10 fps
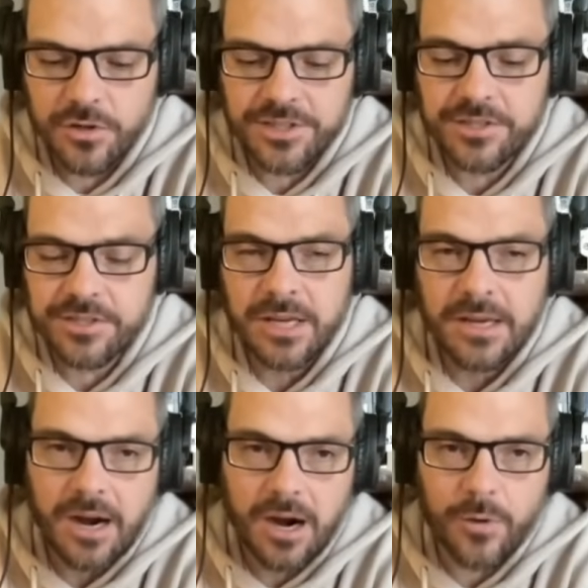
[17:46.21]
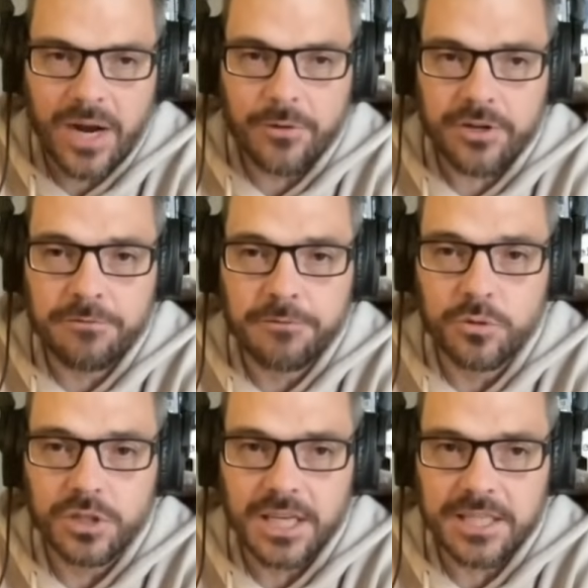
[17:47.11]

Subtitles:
This is around Afula.